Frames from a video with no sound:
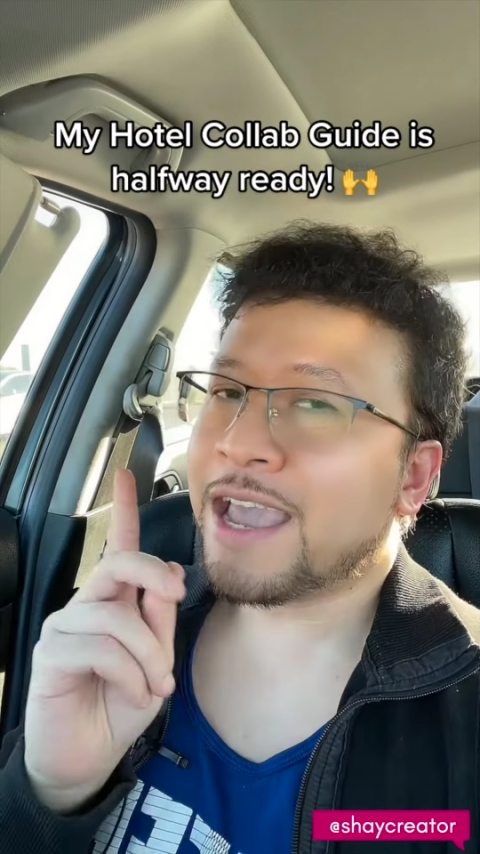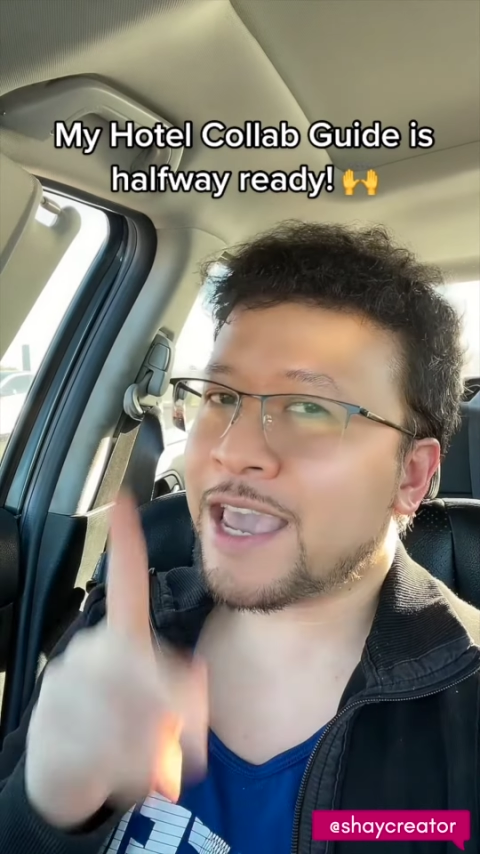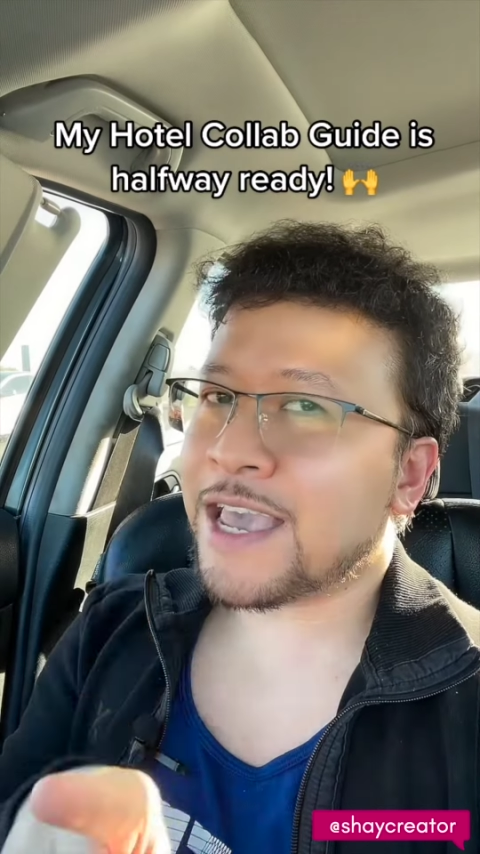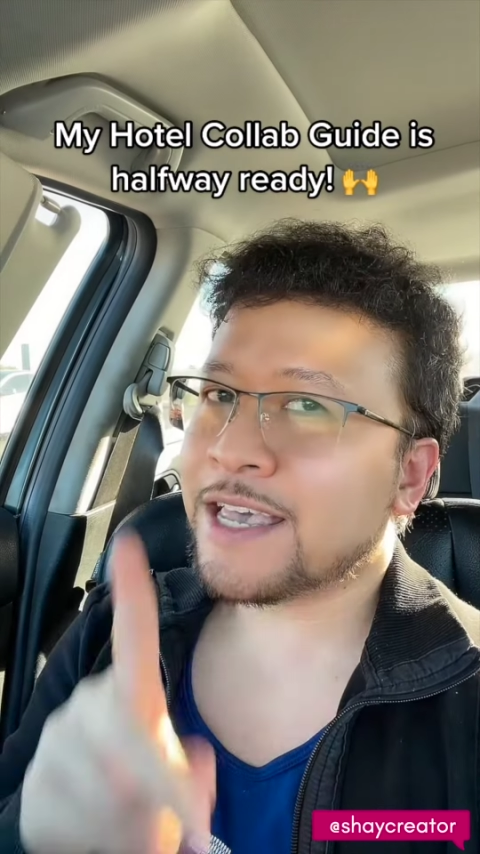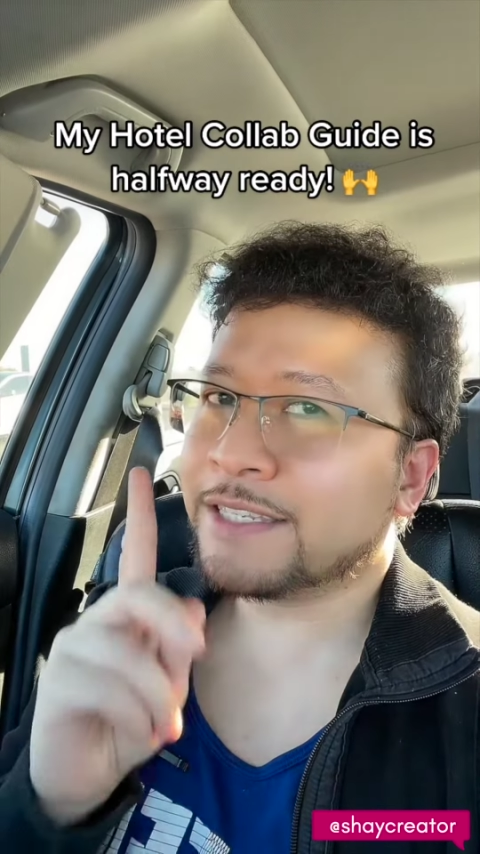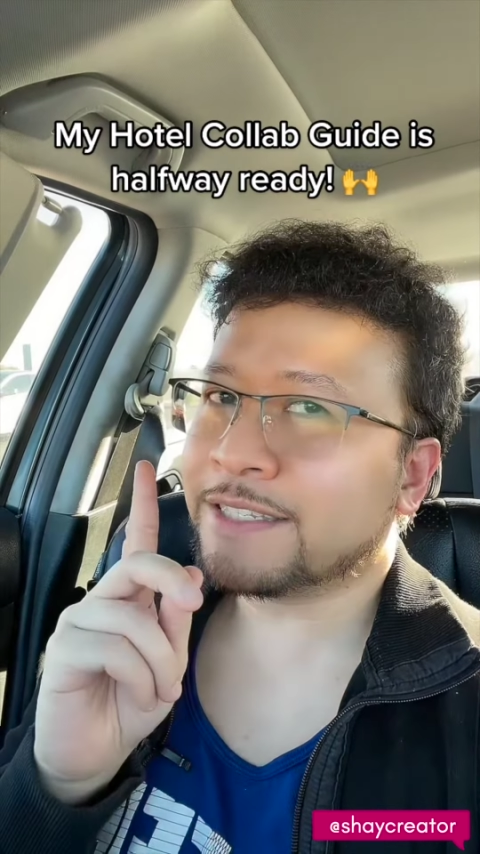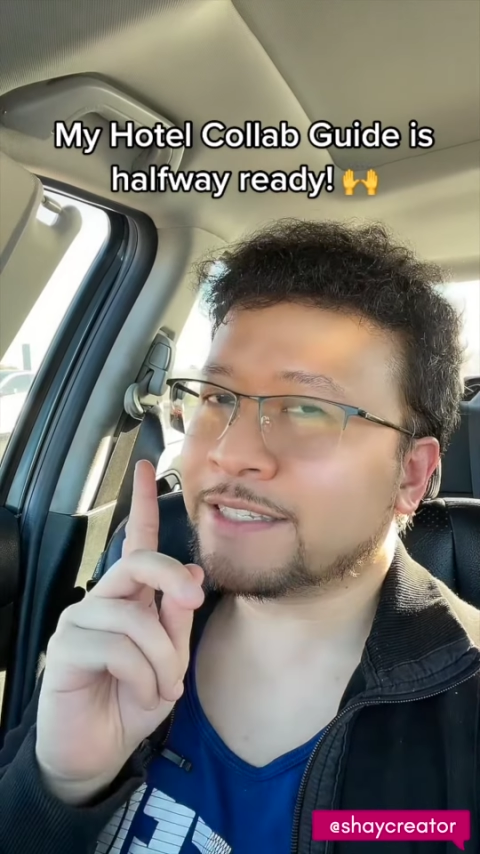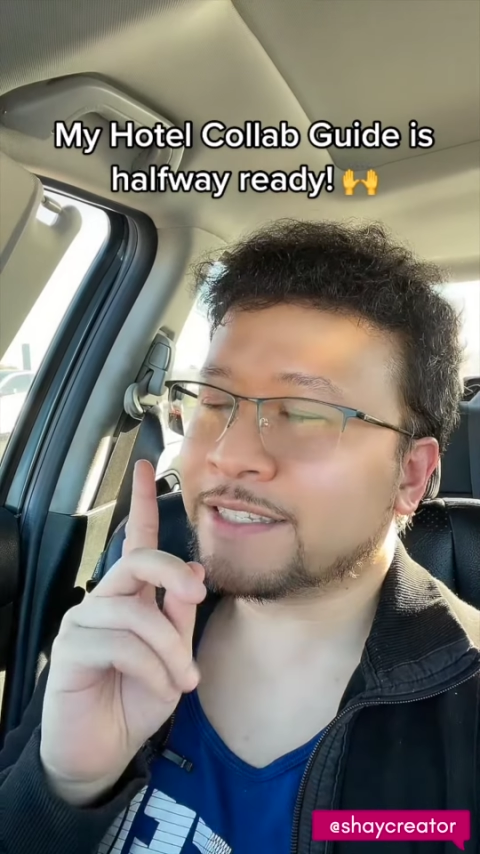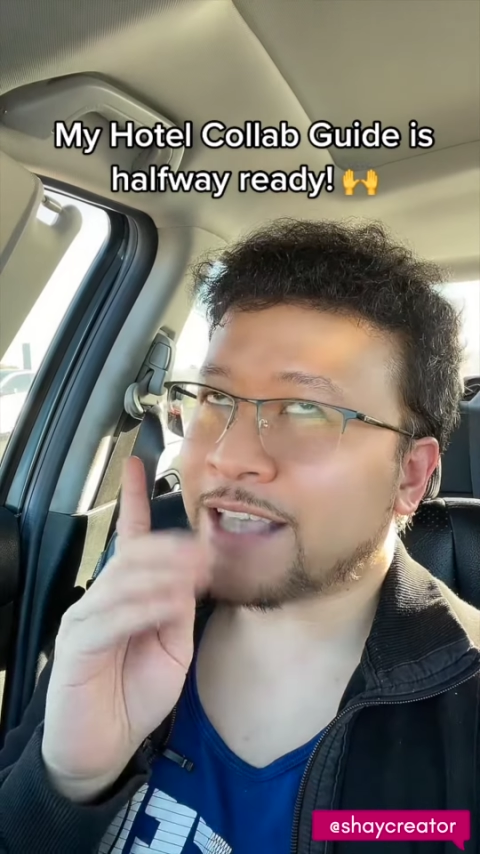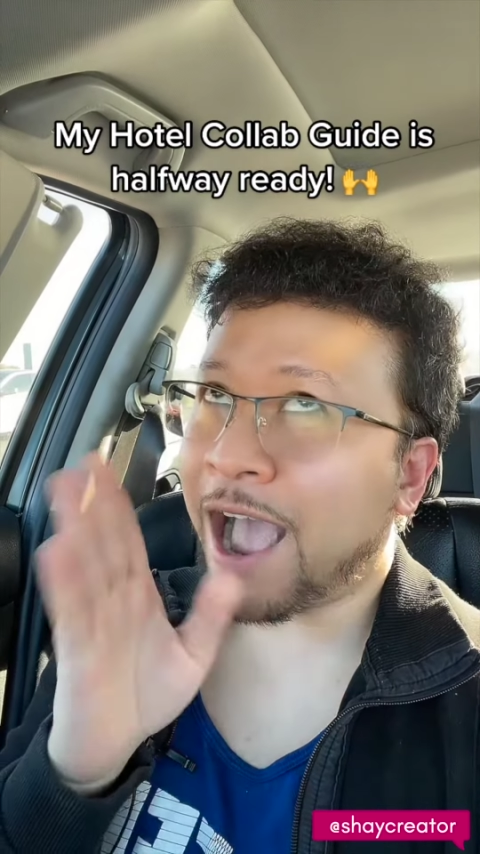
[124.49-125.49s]

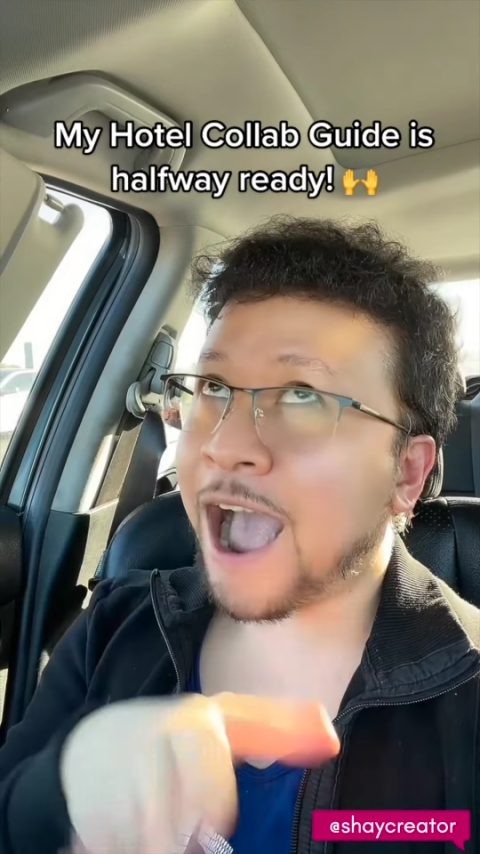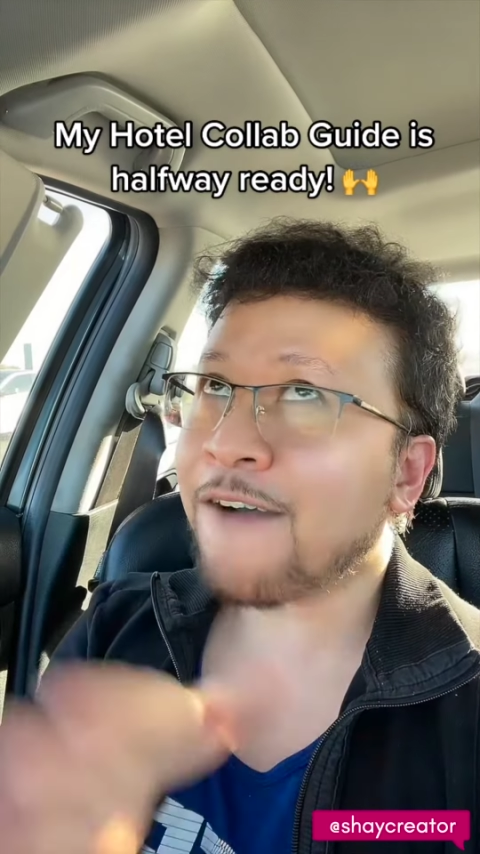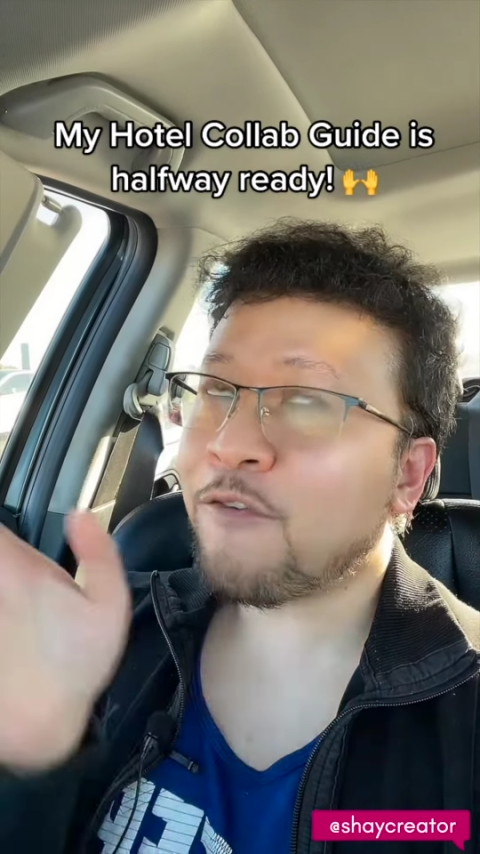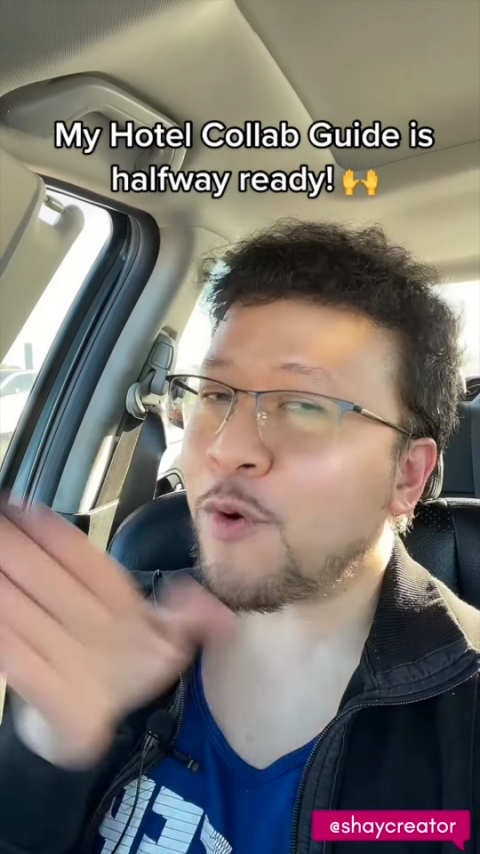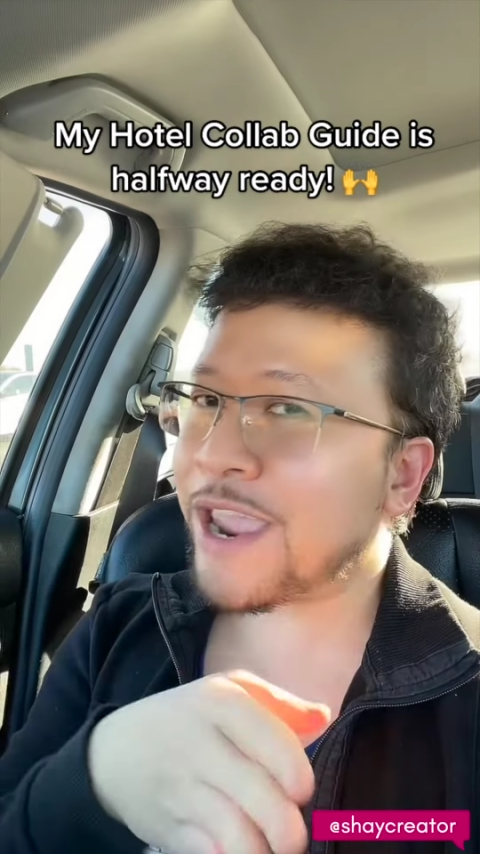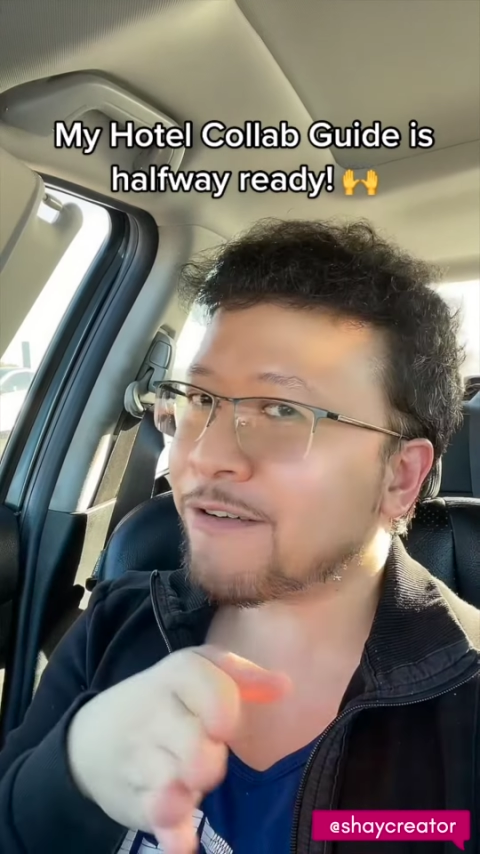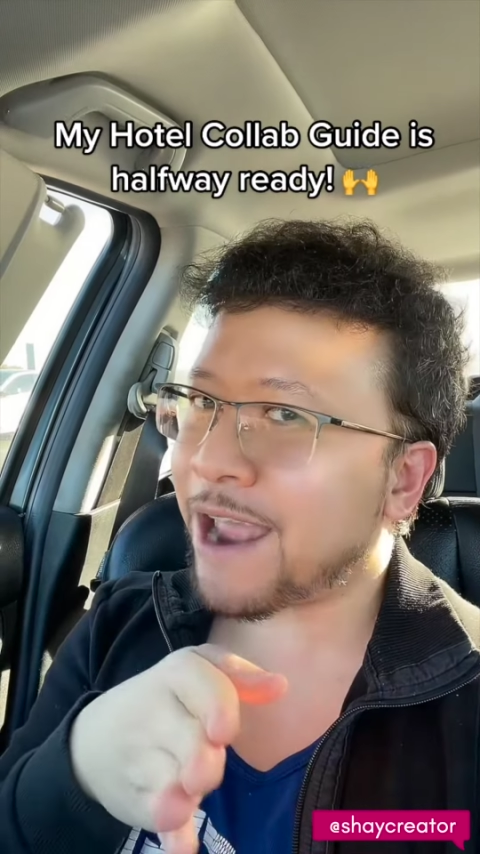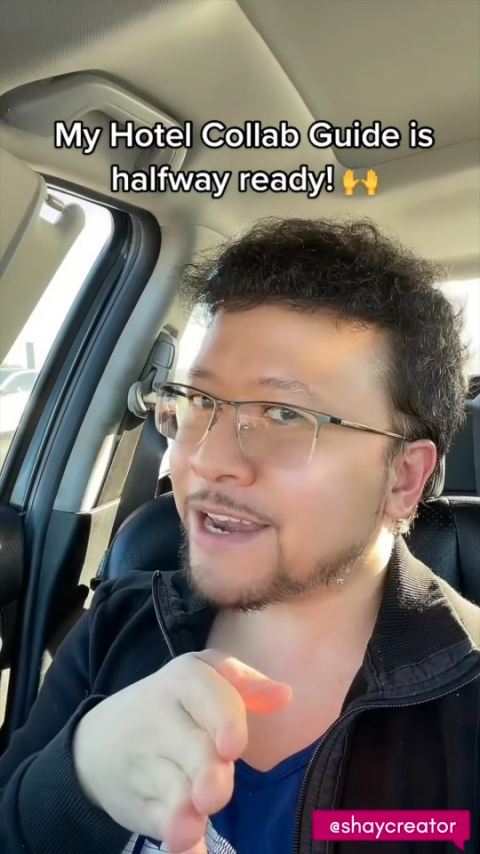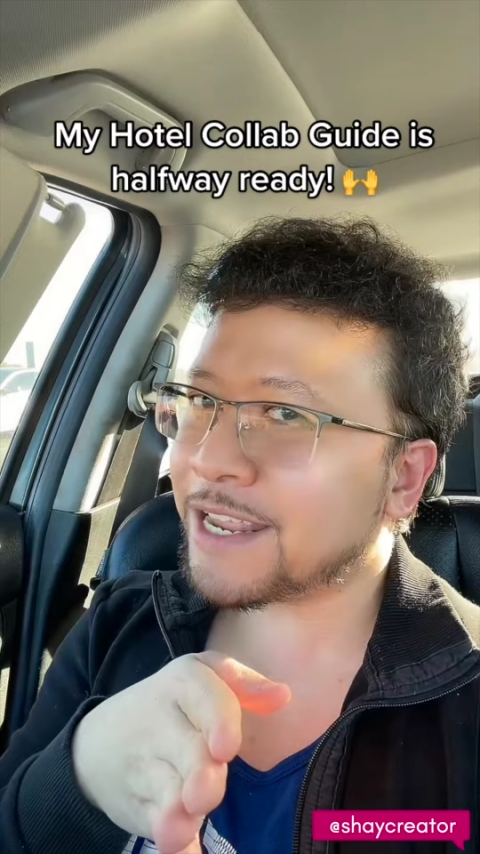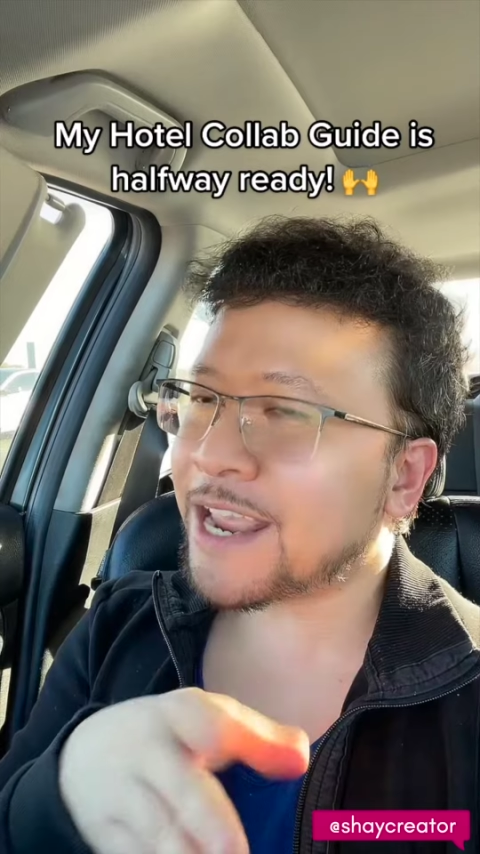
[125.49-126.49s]
is halfway
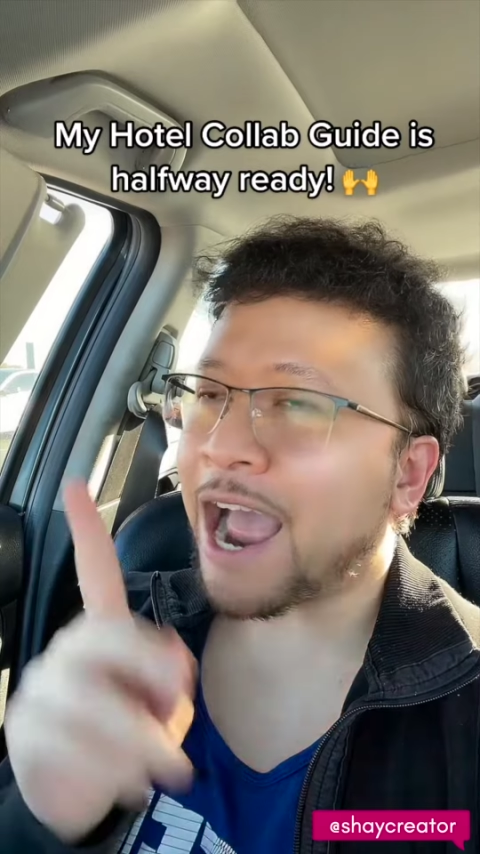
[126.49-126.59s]
ready.